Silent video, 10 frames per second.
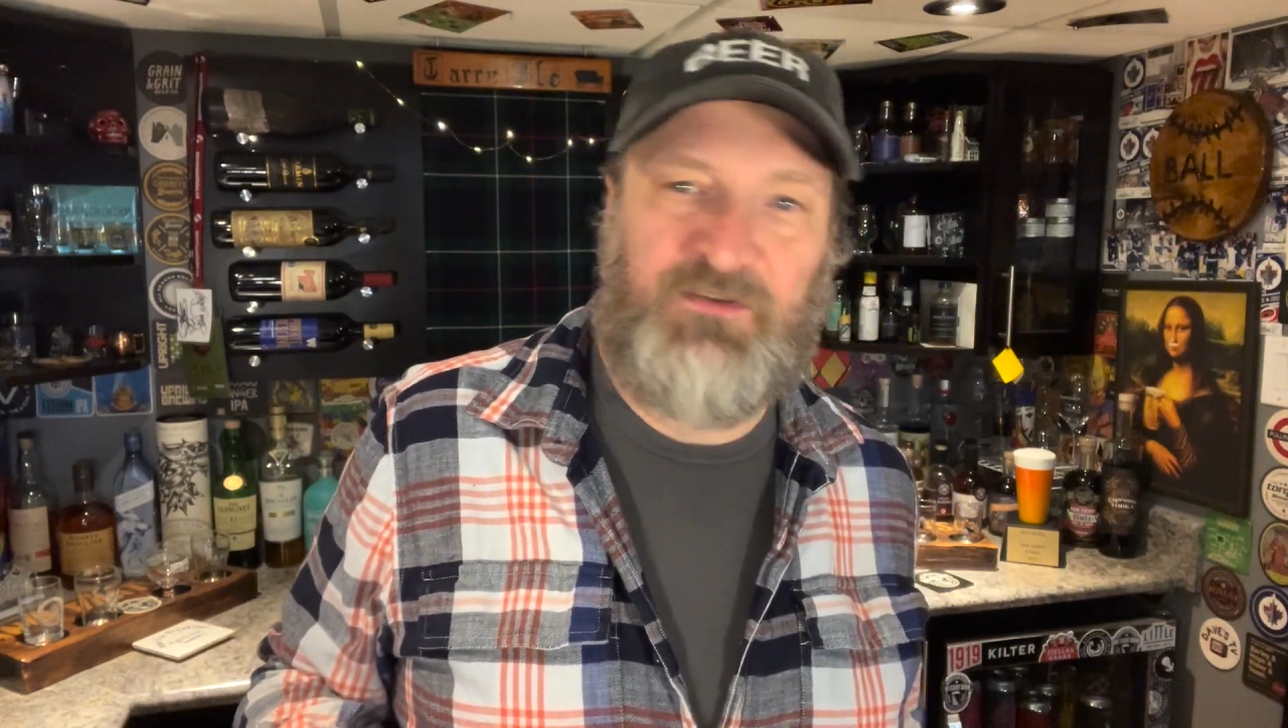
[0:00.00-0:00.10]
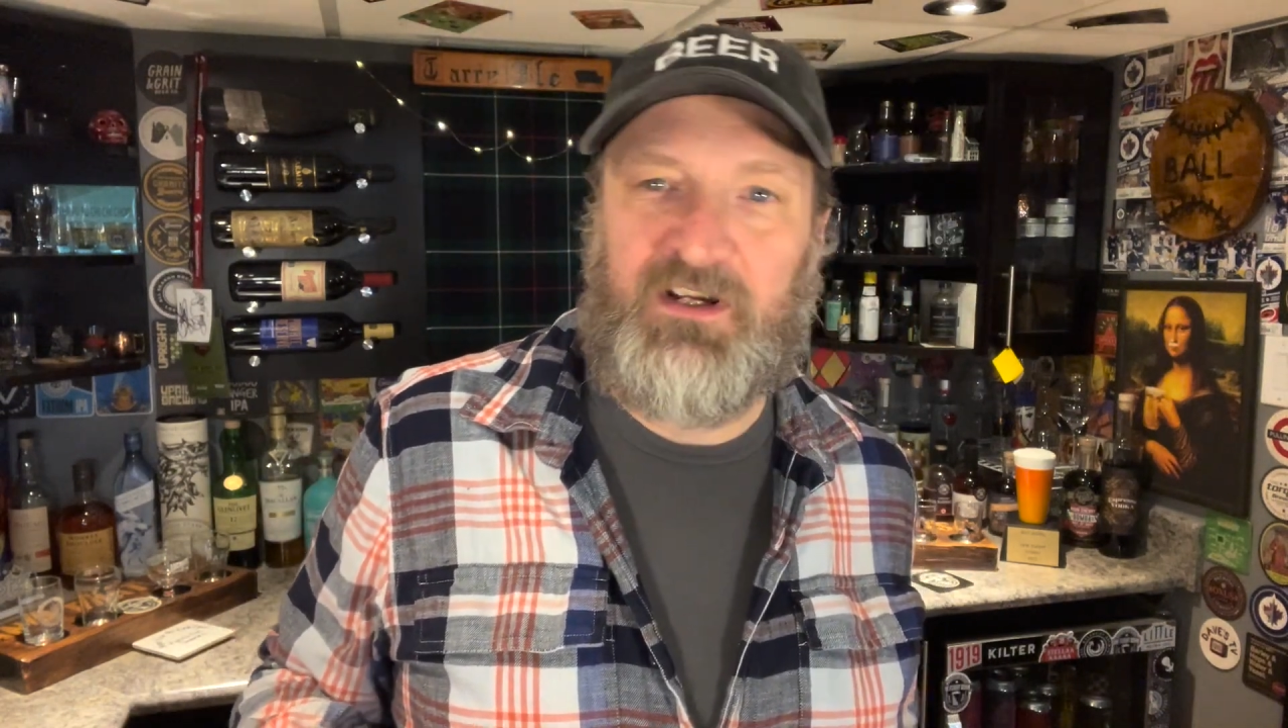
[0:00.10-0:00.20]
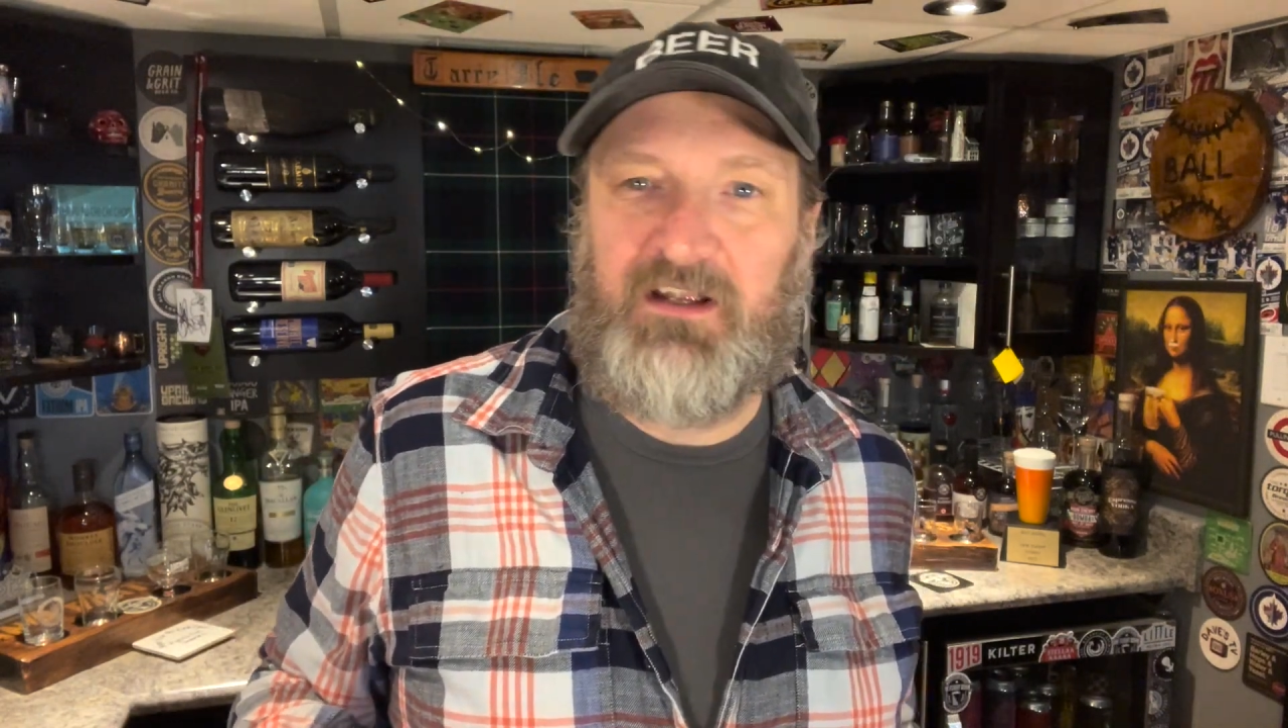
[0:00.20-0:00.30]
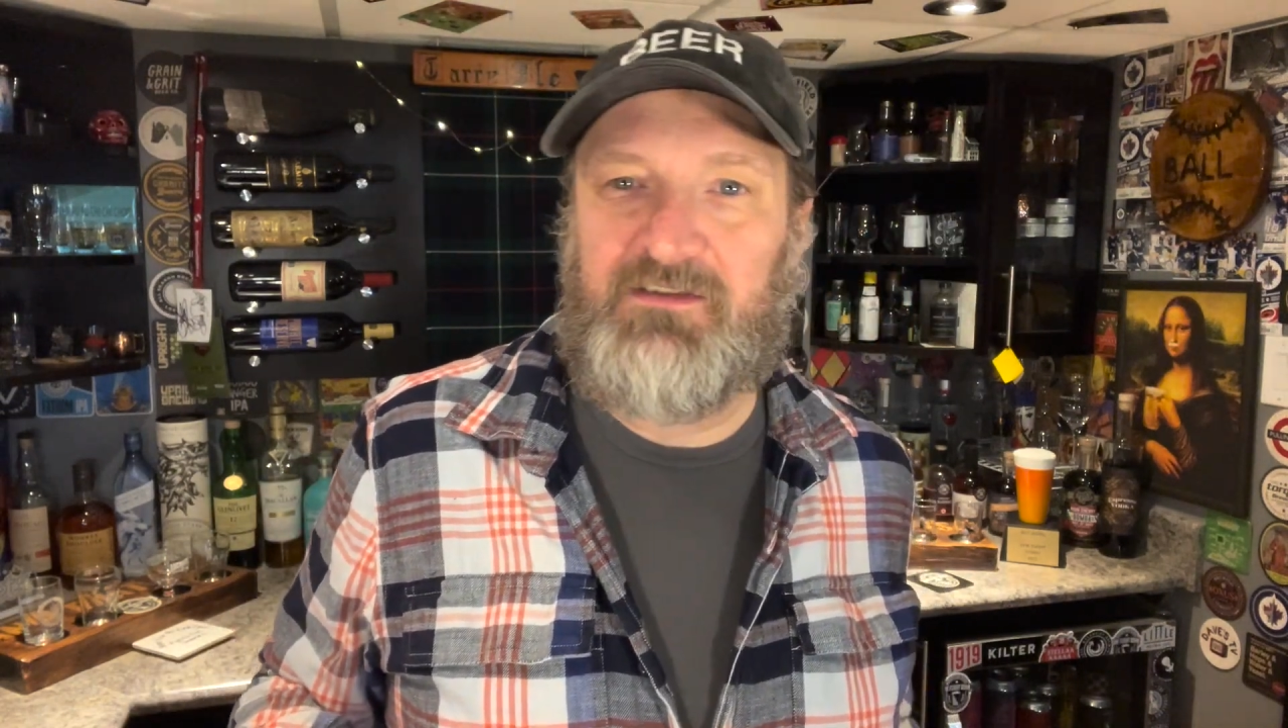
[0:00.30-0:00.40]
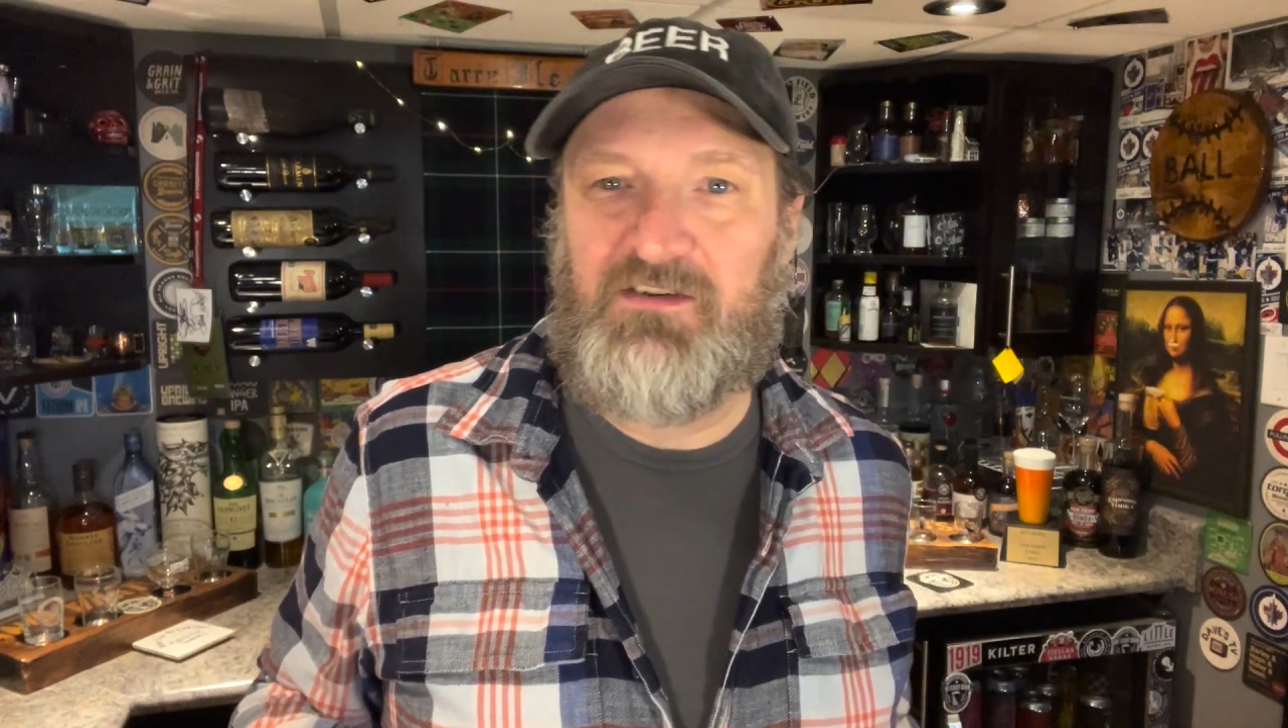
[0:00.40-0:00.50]
like
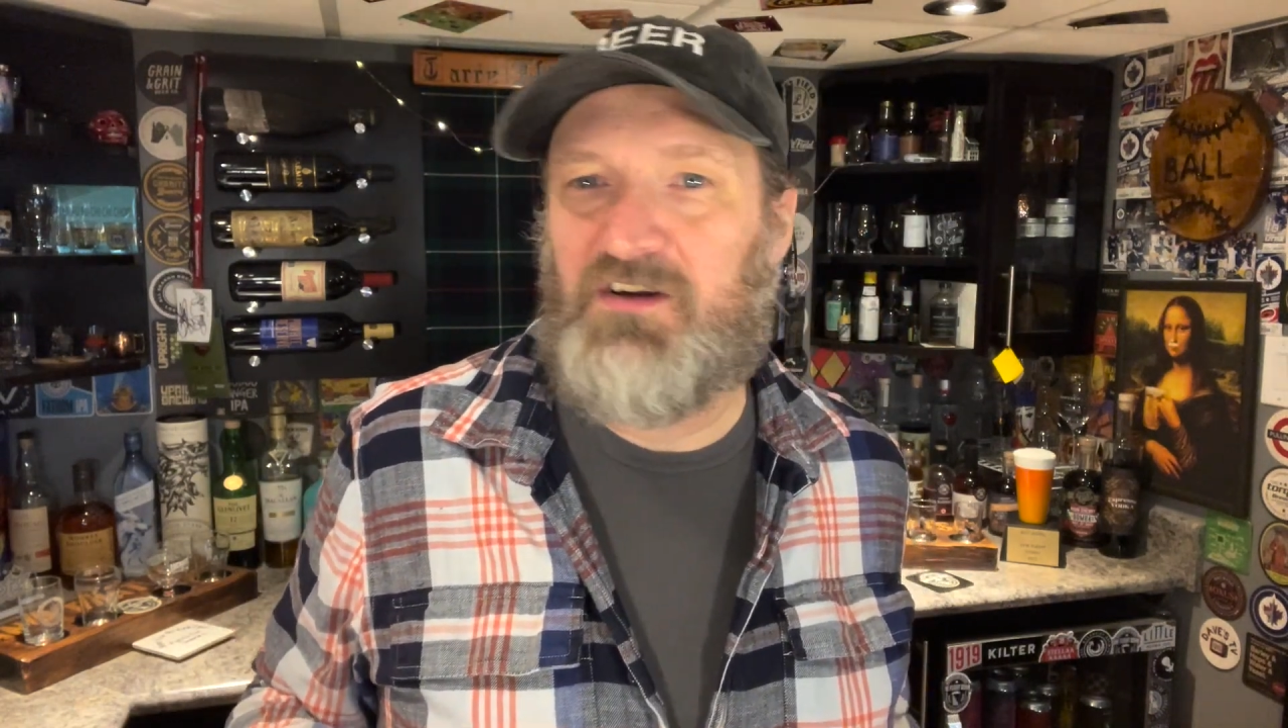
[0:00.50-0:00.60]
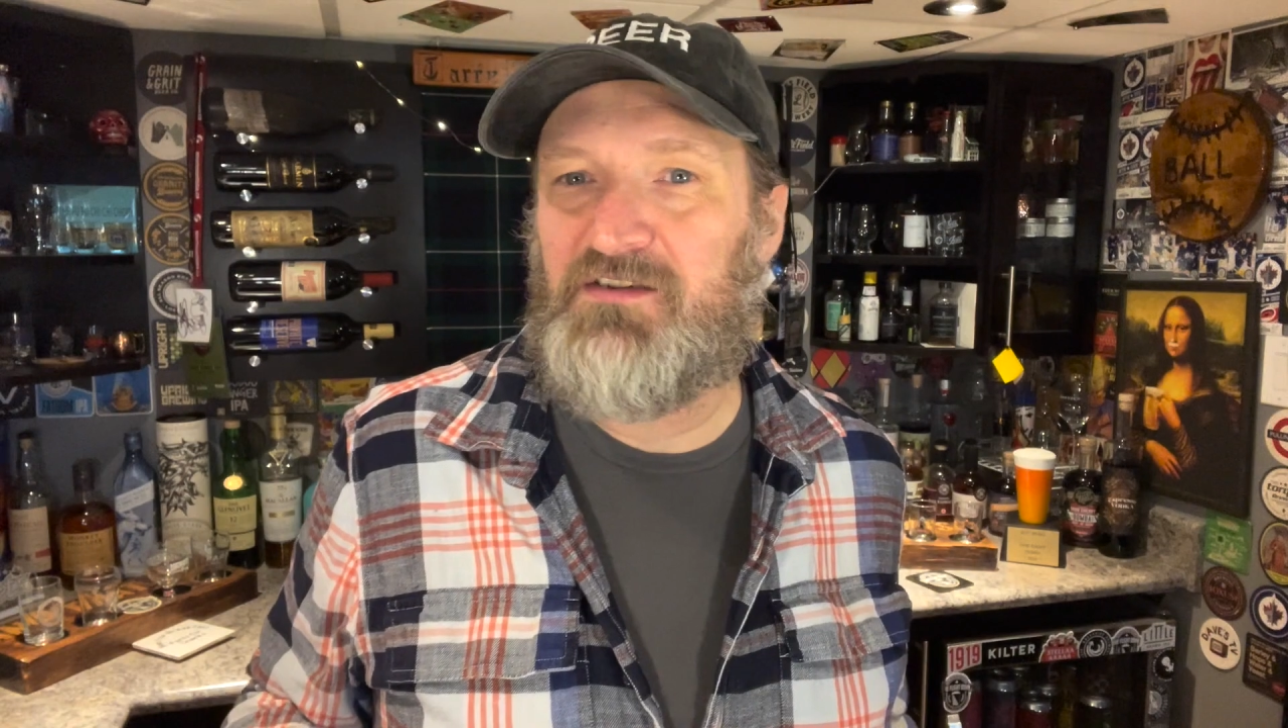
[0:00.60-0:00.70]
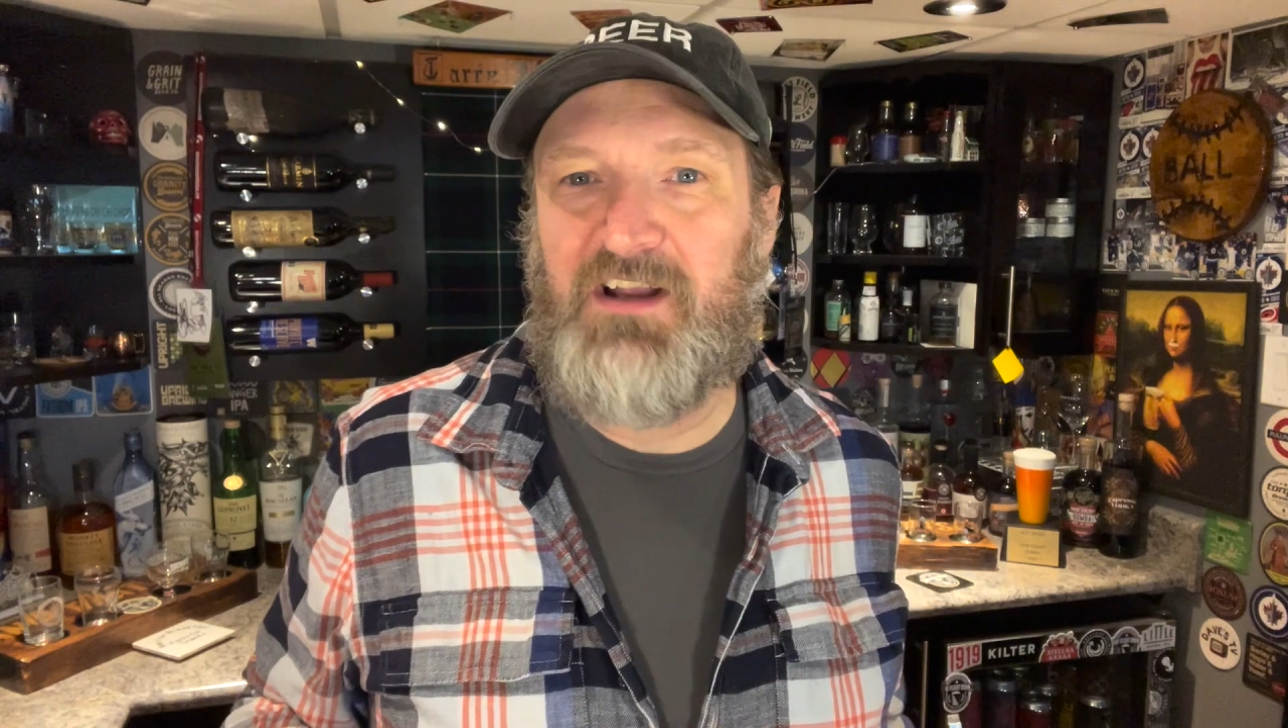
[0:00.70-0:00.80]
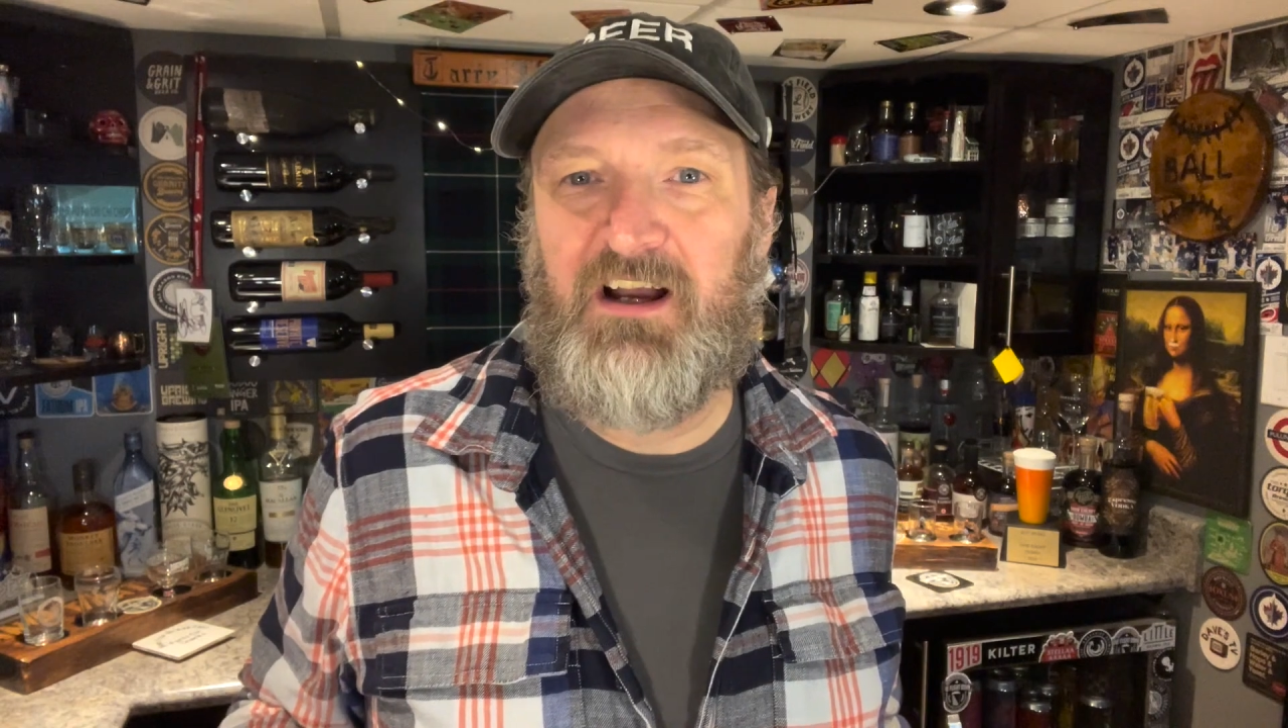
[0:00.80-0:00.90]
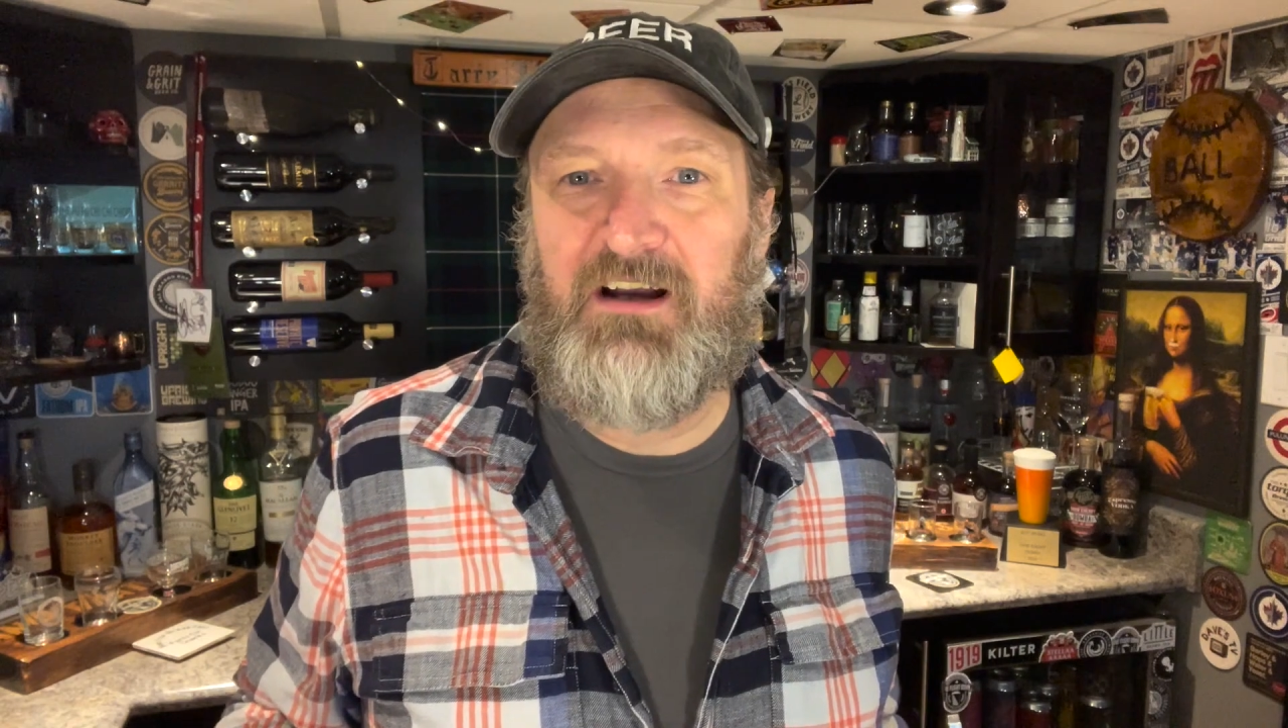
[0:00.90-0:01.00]
it's just
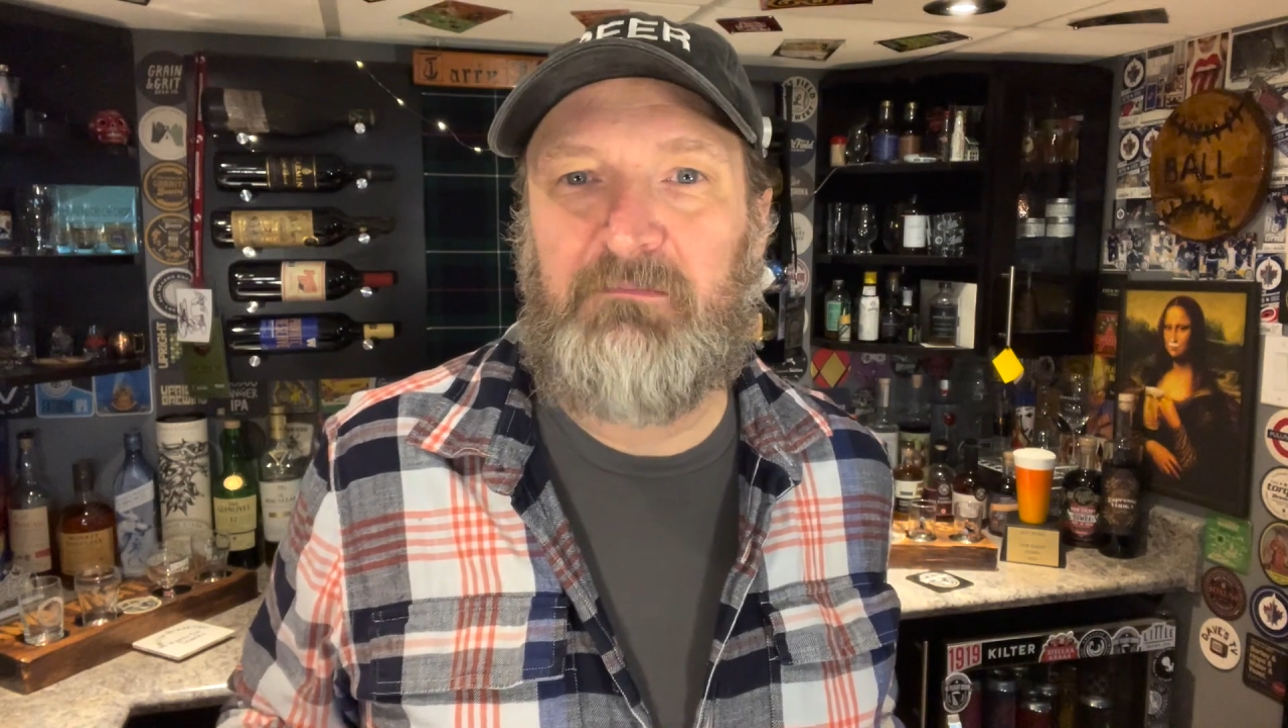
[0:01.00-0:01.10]
a